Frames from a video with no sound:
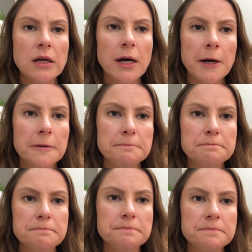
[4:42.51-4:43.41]

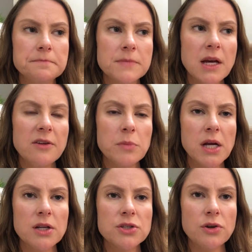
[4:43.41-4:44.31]
kind of
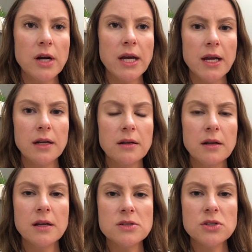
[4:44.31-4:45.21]
monitoring
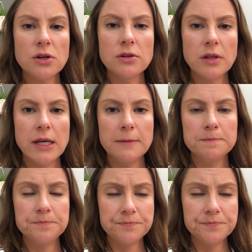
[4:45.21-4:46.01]
and certainly